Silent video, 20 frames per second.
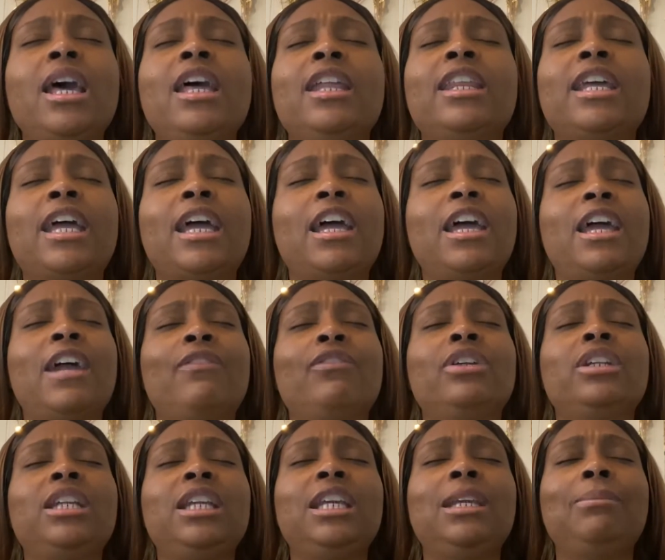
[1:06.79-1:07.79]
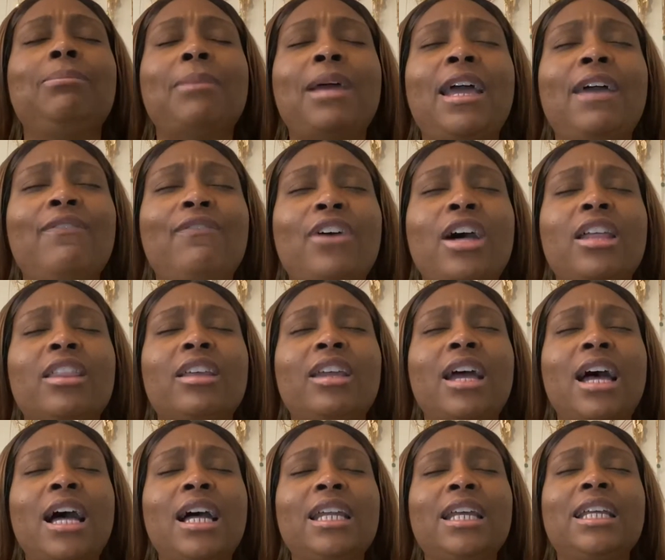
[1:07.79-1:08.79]
They have every need met, Father
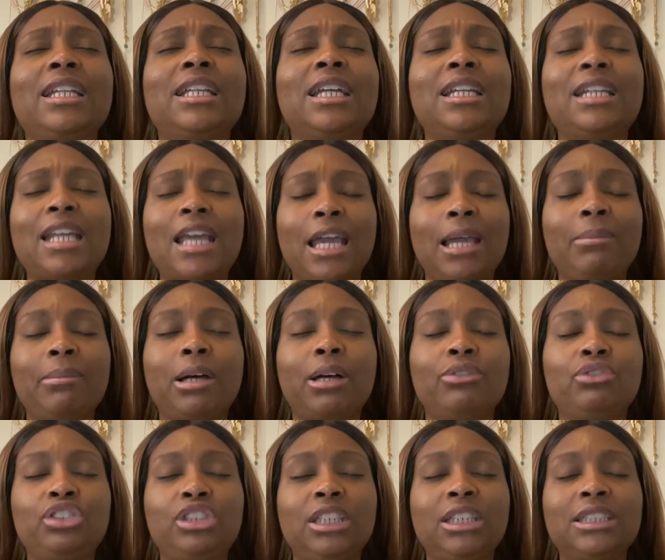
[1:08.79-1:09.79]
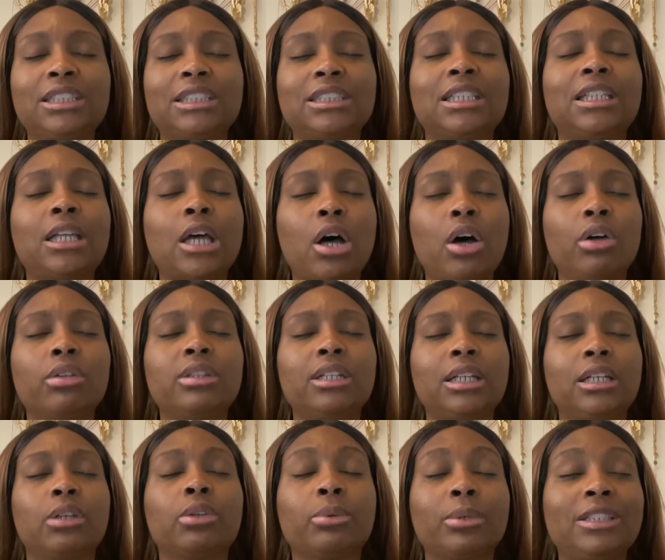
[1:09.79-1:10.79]
God, in the name of Jesus and all that
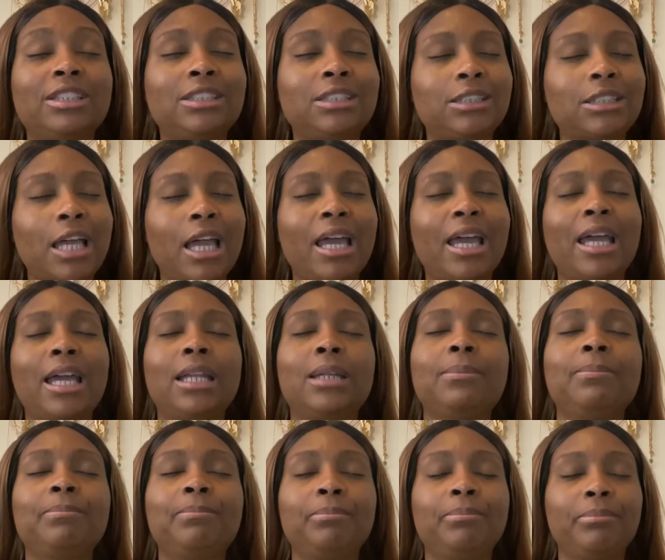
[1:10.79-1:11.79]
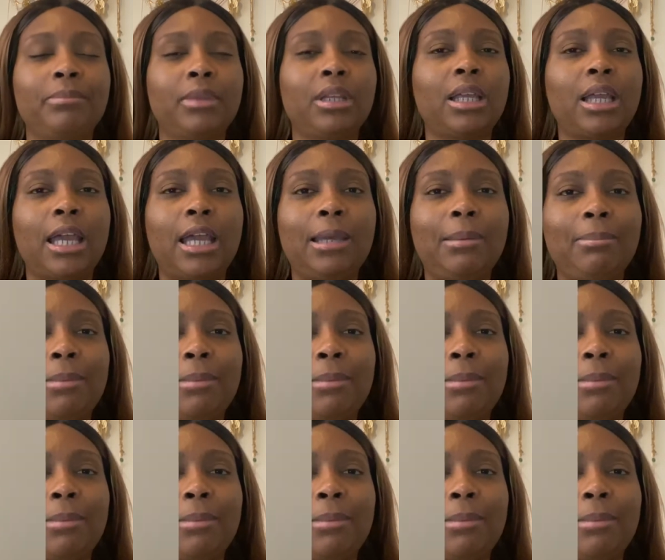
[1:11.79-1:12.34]
agree said. Amen.